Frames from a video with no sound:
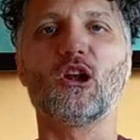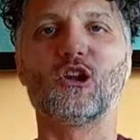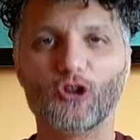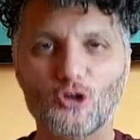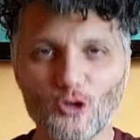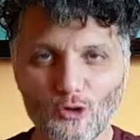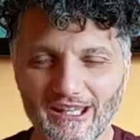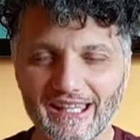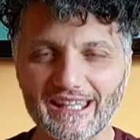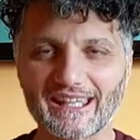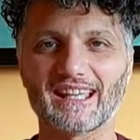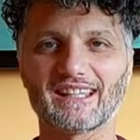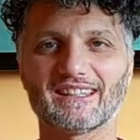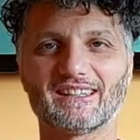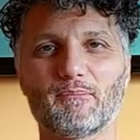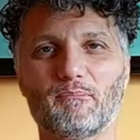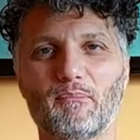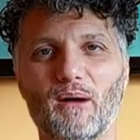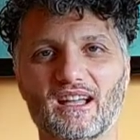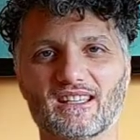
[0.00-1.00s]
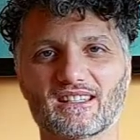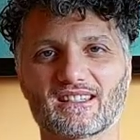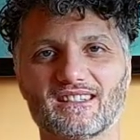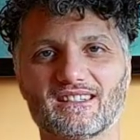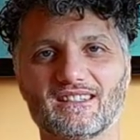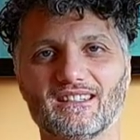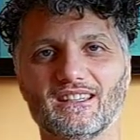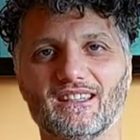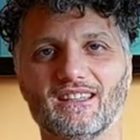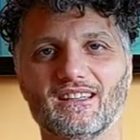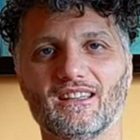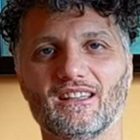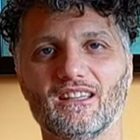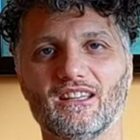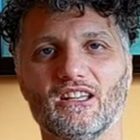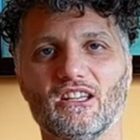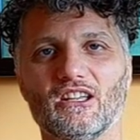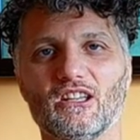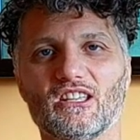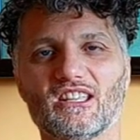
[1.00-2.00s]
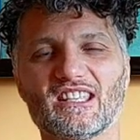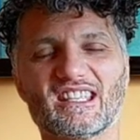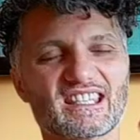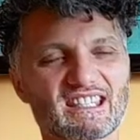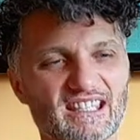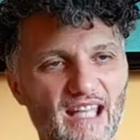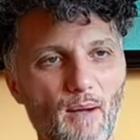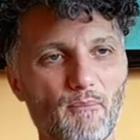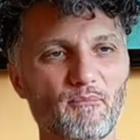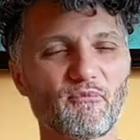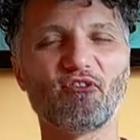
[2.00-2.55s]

looking at the past. Stop